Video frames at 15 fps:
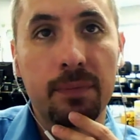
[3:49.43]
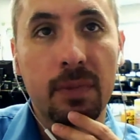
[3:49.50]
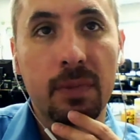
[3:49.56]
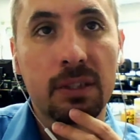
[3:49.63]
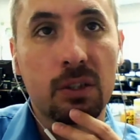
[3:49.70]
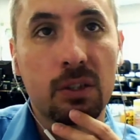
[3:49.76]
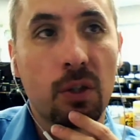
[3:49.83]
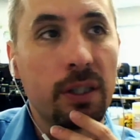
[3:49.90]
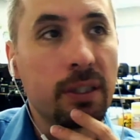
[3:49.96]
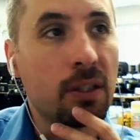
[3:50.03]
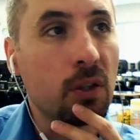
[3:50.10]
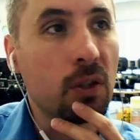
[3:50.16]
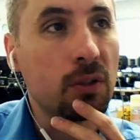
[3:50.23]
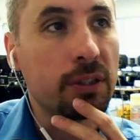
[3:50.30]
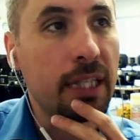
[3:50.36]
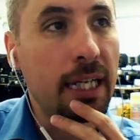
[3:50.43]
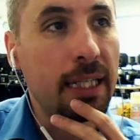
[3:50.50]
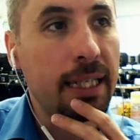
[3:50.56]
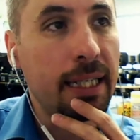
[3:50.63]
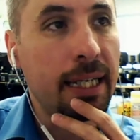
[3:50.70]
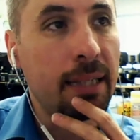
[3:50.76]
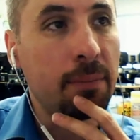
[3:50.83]
Let's go ahead and close
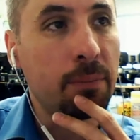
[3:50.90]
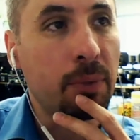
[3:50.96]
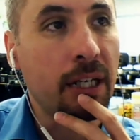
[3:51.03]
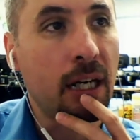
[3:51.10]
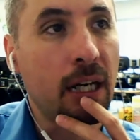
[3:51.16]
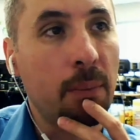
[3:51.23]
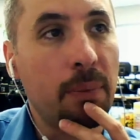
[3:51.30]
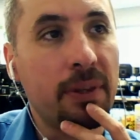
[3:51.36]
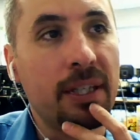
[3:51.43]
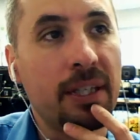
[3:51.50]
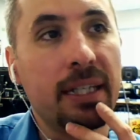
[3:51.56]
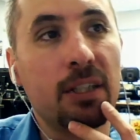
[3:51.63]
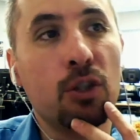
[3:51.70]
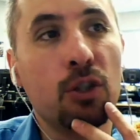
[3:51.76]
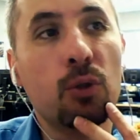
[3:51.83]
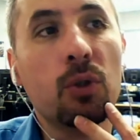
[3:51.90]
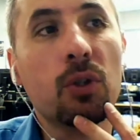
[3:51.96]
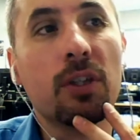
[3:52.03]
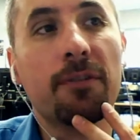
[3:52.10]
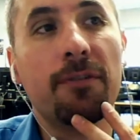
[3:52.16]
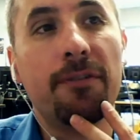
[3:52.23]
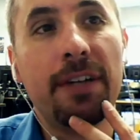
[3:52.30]
that and bring up the
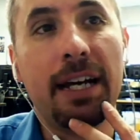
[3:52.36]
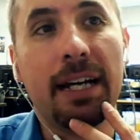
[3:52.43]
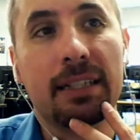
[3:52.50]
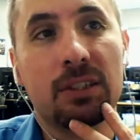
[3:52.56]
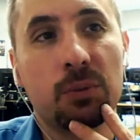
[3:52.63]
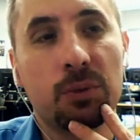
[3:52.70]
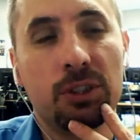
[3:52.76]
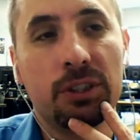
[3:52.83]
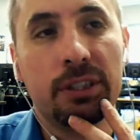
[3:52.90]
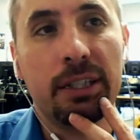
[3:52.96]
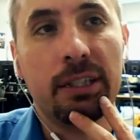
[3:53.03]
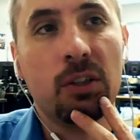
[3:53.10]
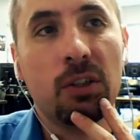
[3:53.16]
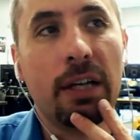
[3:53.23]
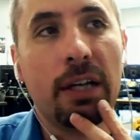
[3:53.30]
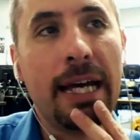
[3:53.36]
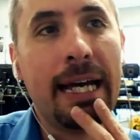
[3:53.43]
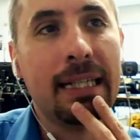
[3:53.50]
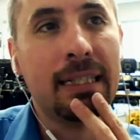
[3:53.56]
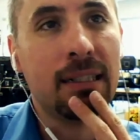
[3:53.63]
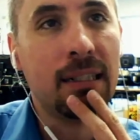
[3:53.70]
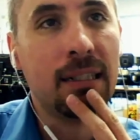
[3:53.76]
Google Effects, which is a little
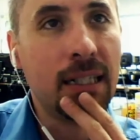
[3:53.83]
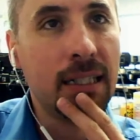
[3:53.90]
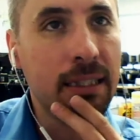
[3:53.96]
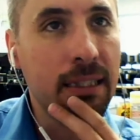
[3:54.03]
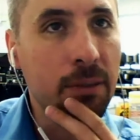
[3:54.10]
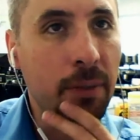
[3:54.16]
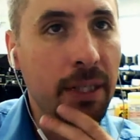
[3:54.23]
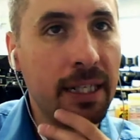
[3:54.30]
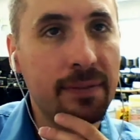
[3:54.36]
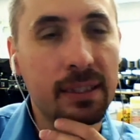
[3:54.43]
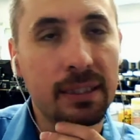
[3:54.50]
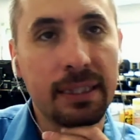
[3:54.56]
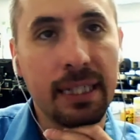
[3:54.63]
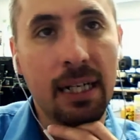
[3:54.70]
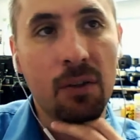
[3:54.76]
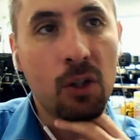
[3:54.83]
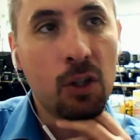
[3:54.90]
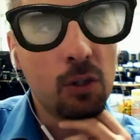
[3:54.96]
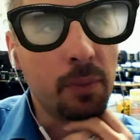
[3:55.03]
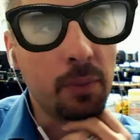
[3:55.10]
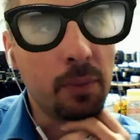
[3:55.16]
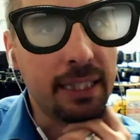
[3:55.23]
add-on, and you might have to
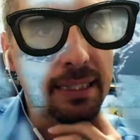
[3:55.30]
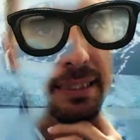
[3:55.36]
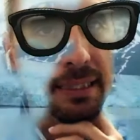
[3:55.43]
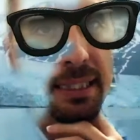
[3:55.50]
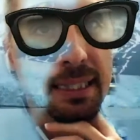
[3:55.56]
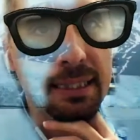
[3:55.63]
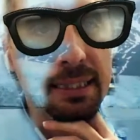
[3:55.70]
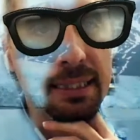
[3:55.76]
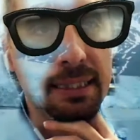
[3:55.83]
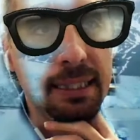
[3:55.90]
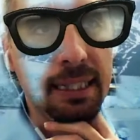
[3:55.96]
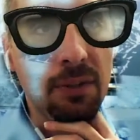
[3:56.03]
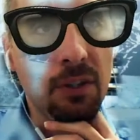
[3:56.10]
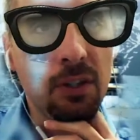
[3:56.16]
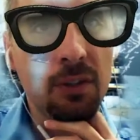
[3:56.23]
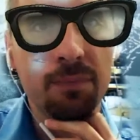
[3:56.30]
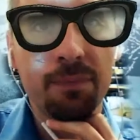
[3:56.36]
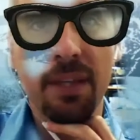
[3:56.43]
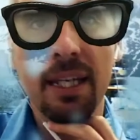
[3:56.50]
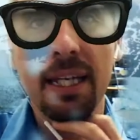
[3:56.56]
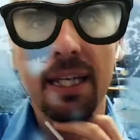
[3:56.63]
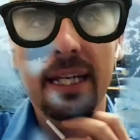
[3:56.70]
download. It might a second to
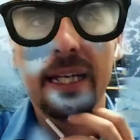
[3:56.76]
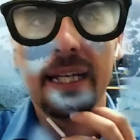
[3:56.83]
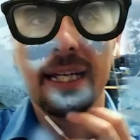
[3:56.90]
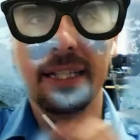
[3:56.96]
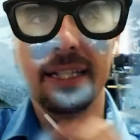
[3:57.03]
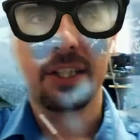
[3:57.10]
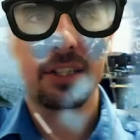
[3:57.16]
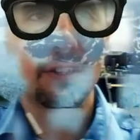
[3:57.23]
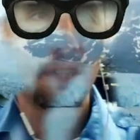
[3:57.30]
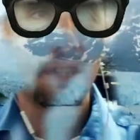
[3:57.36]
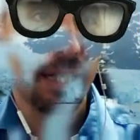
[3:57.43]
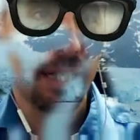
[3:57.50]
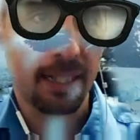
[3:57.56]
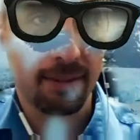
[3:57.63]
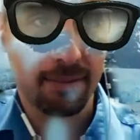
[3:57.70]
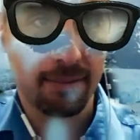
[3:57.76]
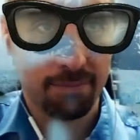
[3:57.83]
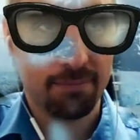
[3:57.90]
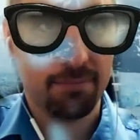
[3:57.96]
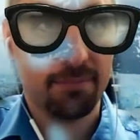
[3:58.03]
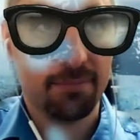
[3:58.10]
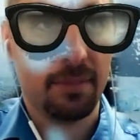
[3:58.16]
download. And you can see that,
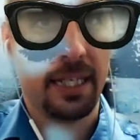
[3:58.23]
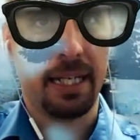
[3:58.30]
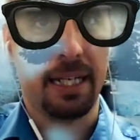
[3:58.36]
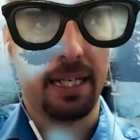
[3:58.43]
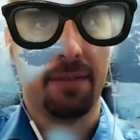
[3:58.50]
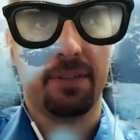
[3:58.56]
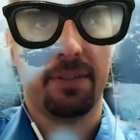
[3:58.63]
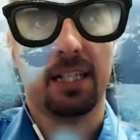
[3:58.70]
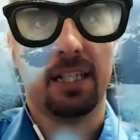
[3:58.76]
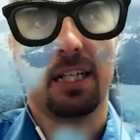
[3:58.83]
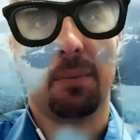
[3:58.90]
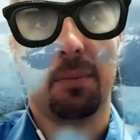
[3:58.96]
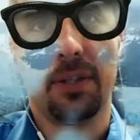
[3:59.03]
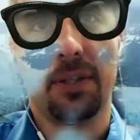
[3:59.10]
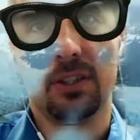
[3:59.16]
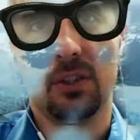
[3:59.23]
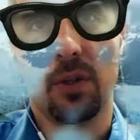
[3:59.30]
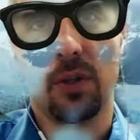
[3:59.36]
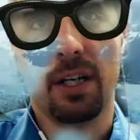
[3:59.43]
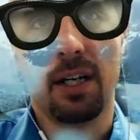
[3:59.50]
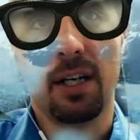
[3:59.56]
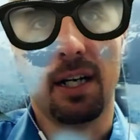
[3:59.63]
hey, I've got a couple things
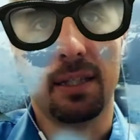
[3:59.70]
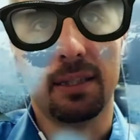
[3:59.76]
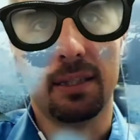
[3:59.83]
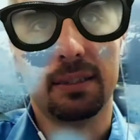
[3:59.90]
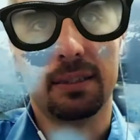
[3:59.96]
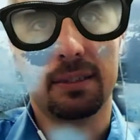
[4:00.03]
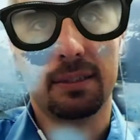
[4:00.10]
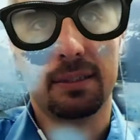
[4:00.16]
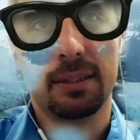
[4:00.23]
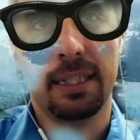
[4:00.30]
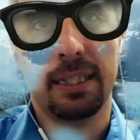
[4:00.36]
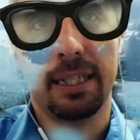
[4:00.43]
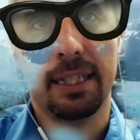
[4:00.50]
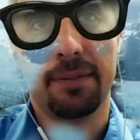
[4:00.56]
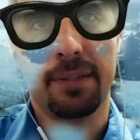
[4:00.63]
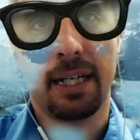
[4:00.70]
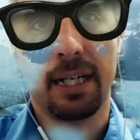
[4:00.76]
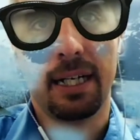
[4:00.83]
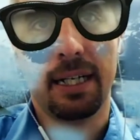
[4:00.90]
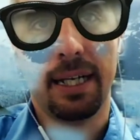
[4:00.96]
going on. Let's see, I've got